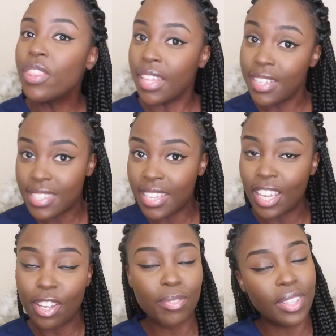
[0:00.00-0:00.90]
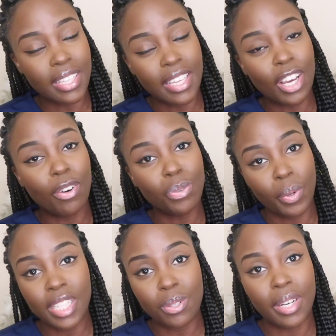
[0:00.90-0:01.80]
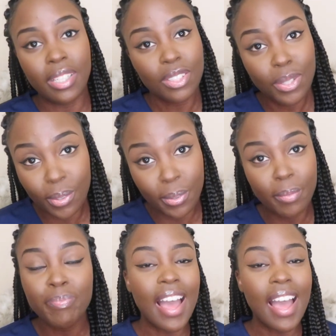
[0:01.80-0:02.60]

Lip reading: this year for the year of 2022.